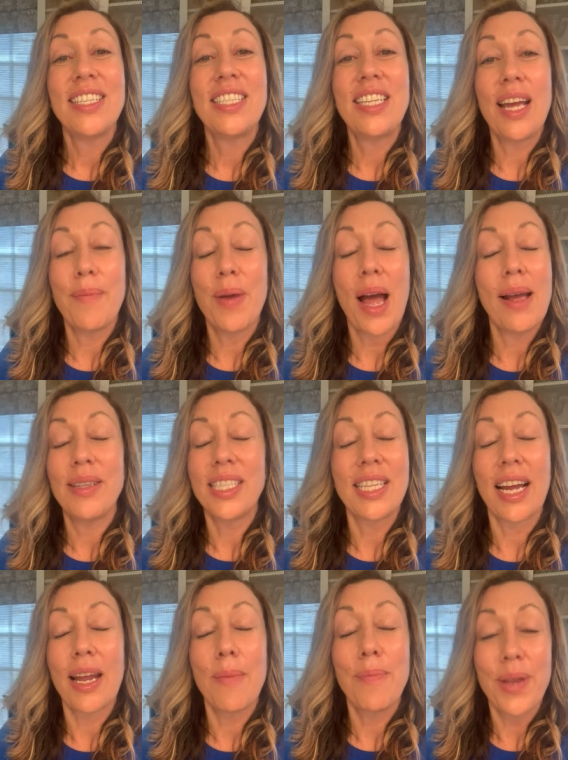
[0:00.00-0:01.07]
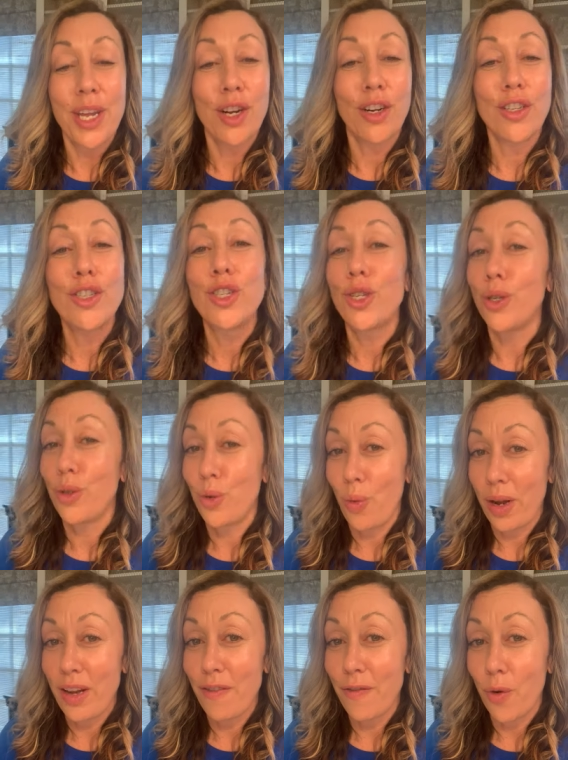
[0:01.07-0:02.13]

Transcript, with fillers: Tim, uh, 2 Peter 2.24,